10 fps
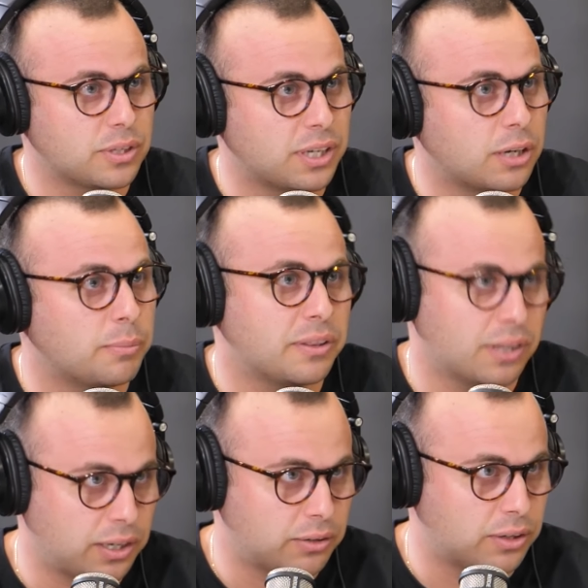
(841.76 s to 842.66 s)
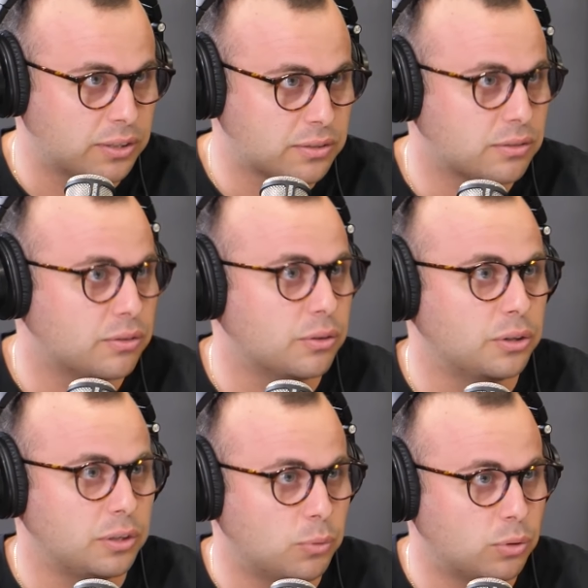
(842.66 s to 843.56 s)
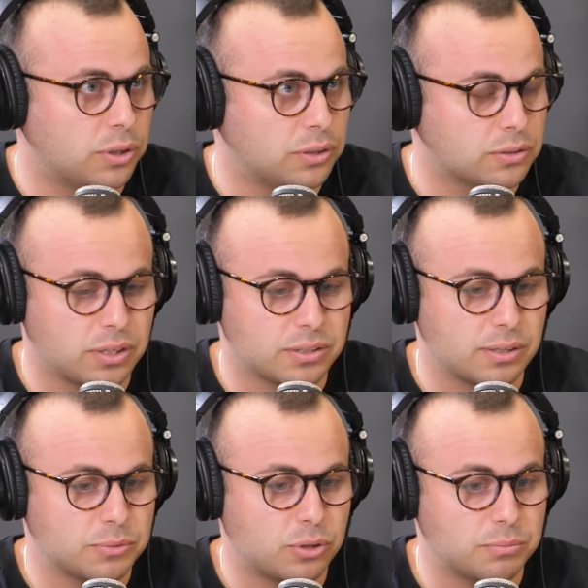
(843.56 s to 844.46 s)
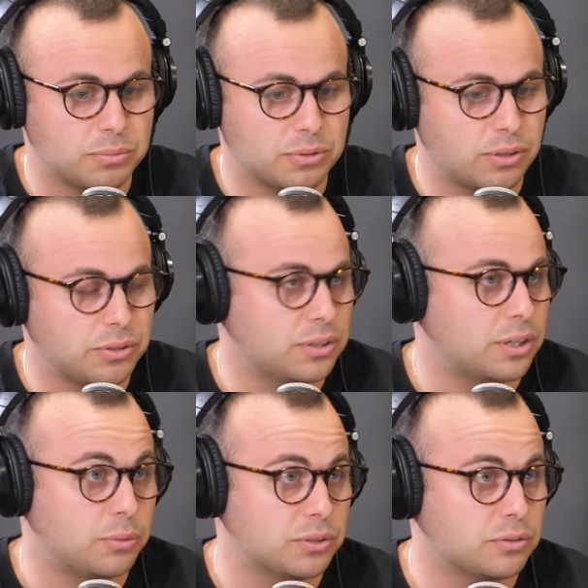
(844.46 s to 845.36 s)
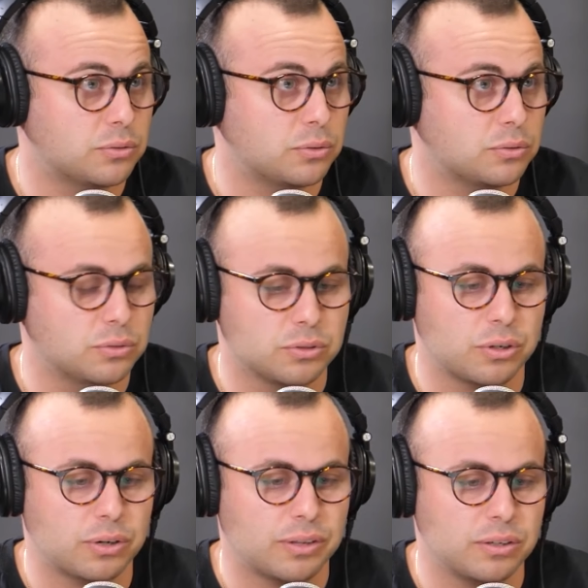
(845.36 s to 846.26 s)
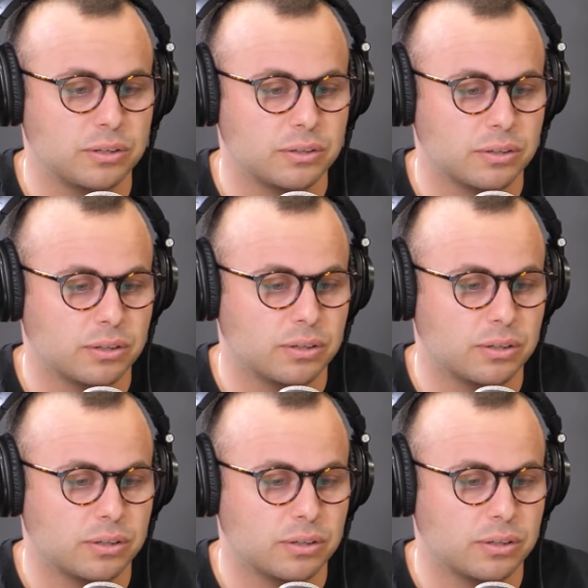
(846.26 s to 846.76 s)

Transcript: There's yeah. going to be the late nights, the early mornings, and sometimes there isn't anyone to talk to. So I think